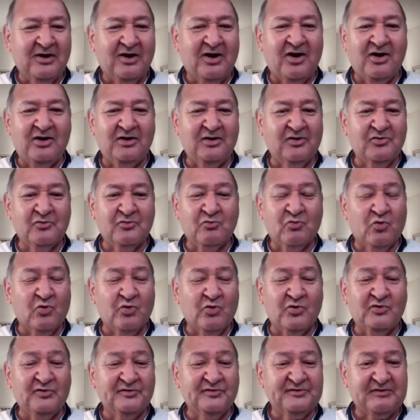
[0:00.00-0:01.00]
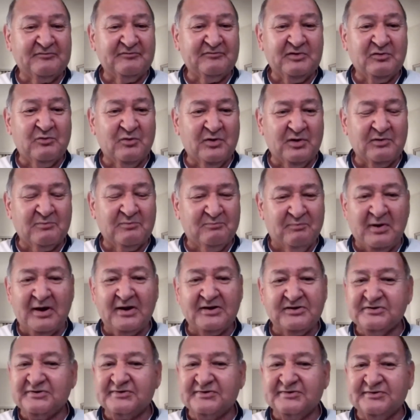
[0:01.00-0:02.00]
all the worlds everywhere
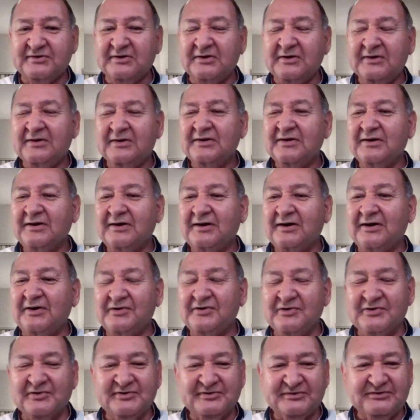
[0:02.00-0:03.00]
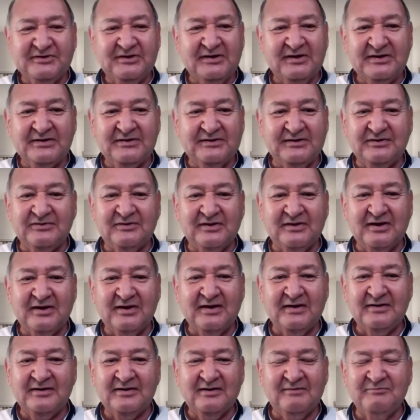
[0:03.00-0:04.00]
by just understanding
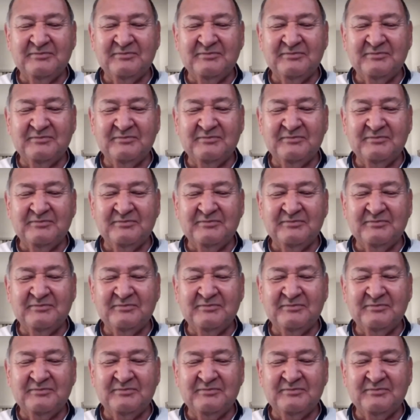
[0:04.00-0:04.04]
that.